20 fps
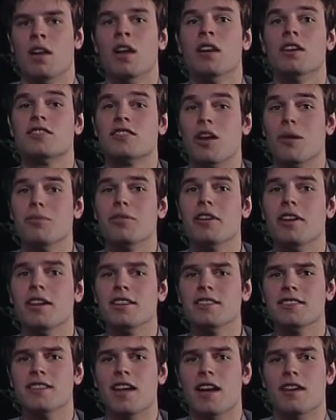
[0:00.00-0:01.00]
Some
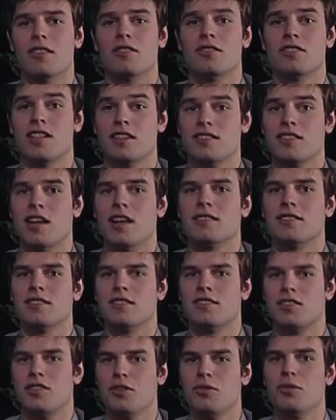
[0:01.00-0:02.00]
critics say their success is
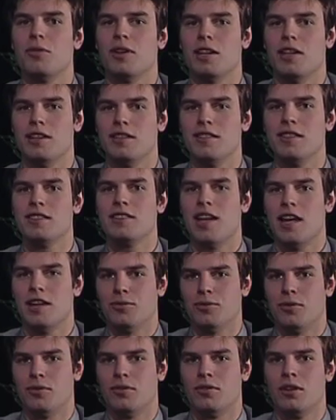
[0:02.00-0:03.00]
due to an easy
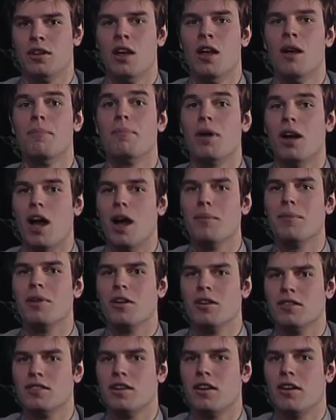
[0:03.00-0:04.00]
schedule, but I'm here
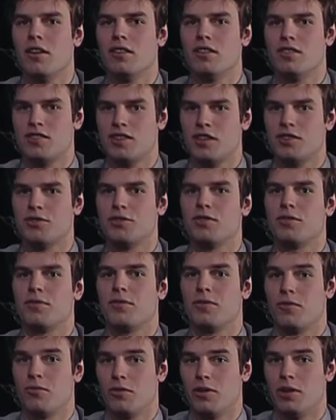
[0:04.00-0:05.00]
to tell you the Sixers are
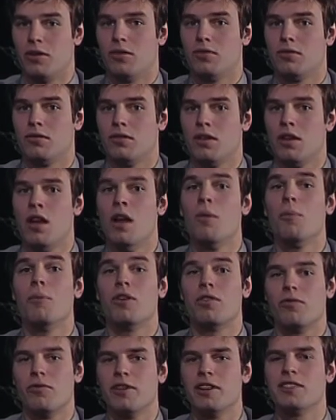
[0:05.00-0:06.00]
for real,
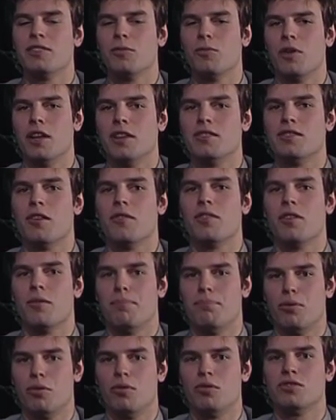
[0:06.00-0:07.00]
with recent wins over the
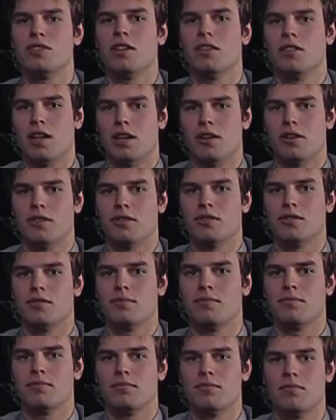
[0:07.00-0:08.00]
Bulls and Lakers.
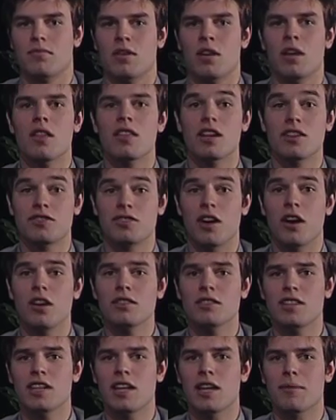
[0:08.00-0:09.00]
This young
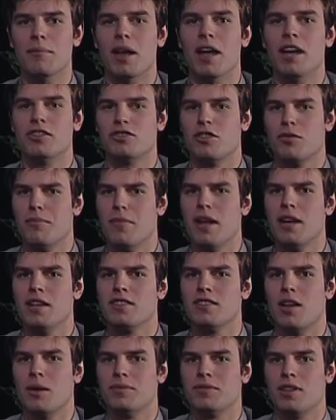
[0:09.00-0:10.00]
team has
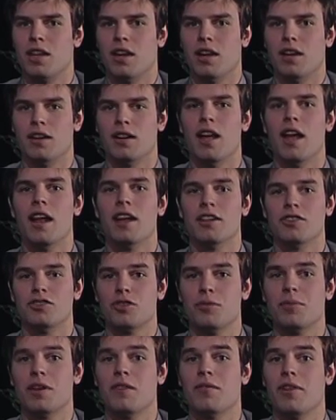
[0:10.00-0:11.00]
tremendous upside, and it
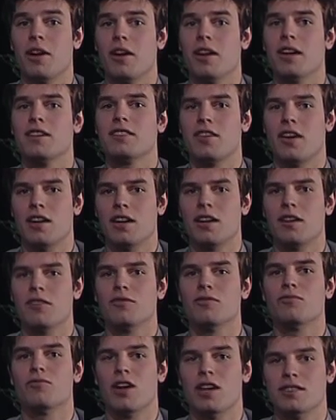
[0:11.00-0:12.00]
should be a very exciting
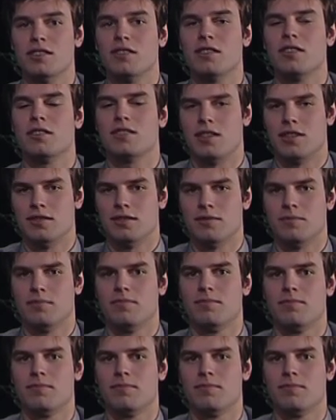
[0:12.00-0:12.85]
rest of the season.